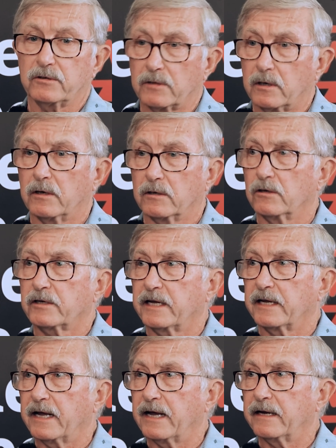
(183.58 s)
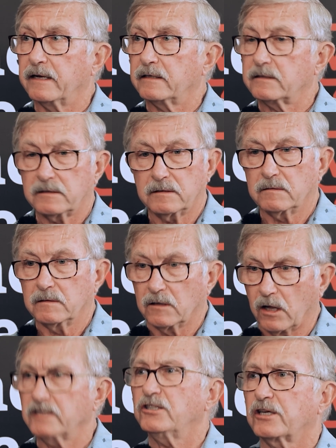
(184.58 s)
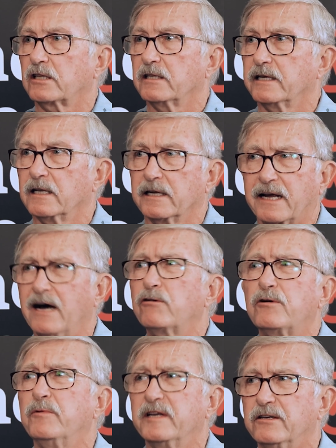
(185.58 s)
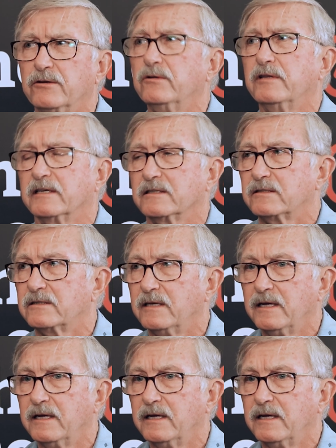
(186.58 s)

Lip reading: are looking at it logically, like how can we do this?